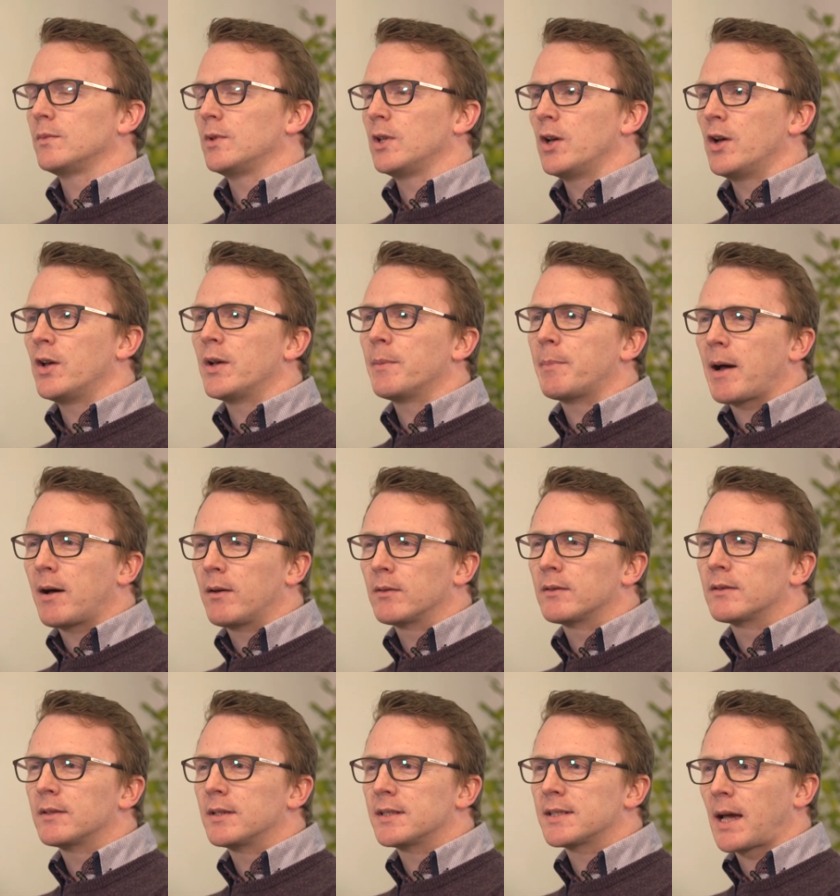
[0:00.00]
learn
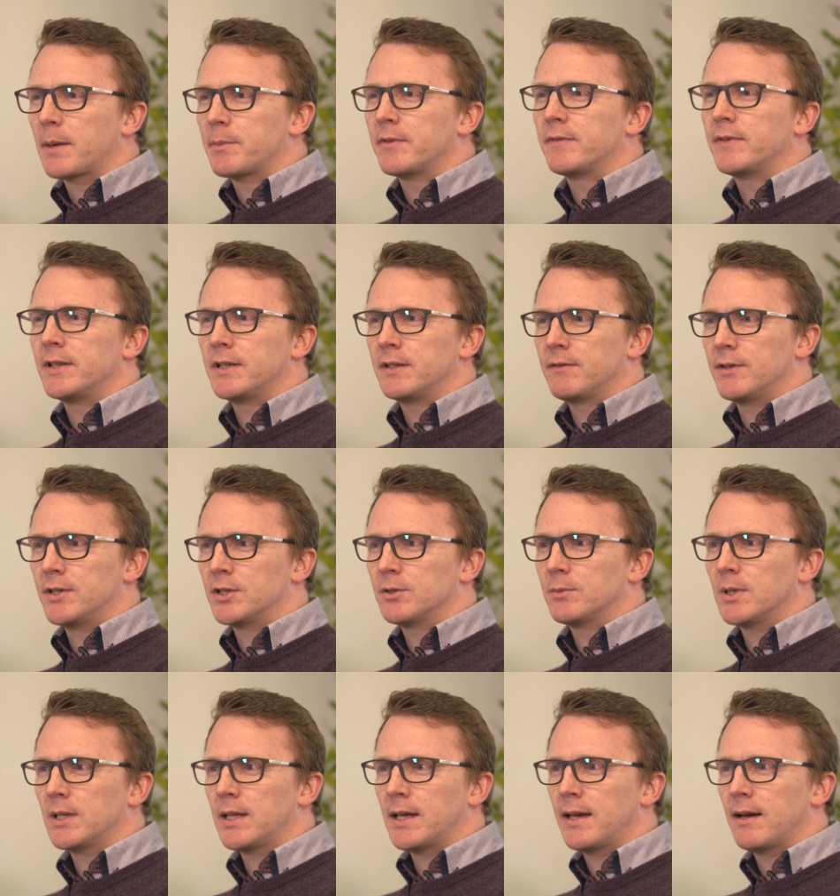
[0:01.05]
about the type of
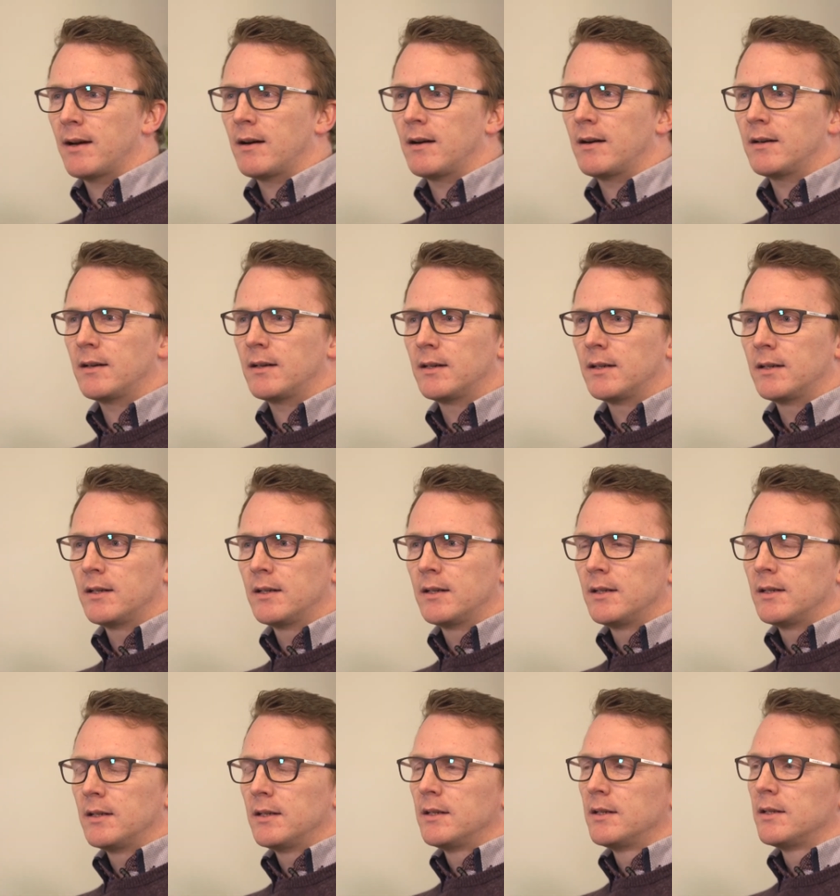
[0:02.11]
individual they are.
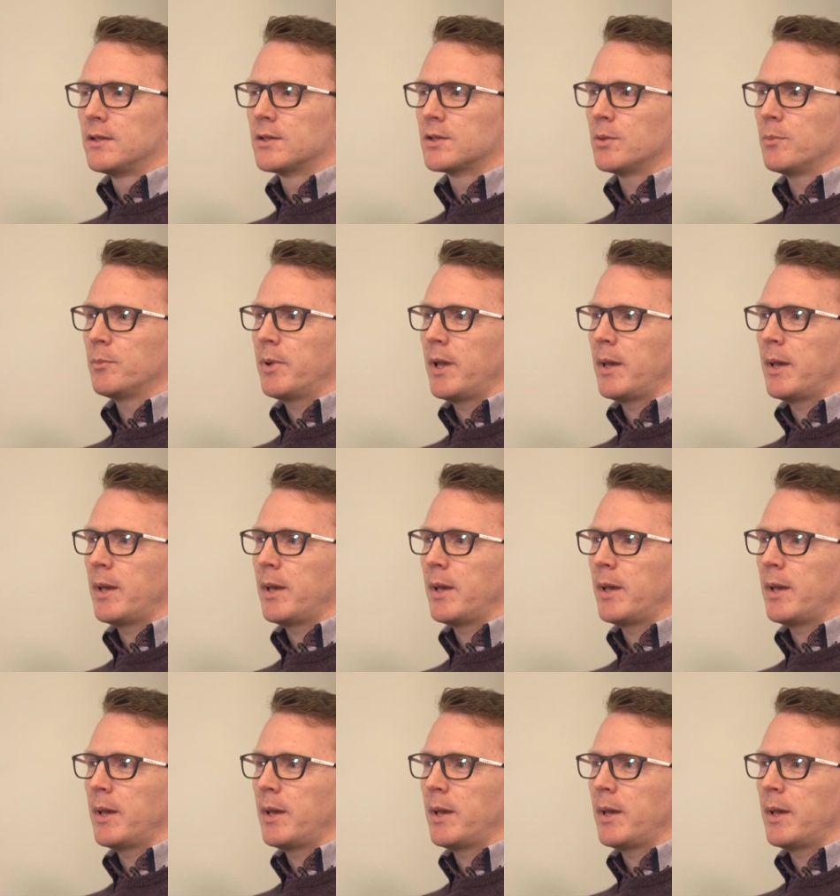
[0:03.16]
Some